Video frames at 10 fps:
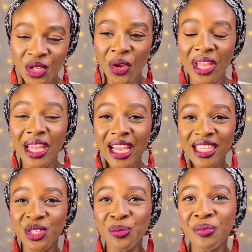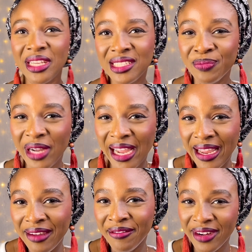in case you missed
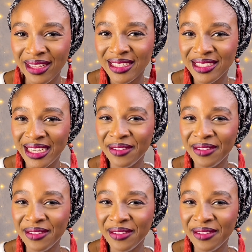my Valentine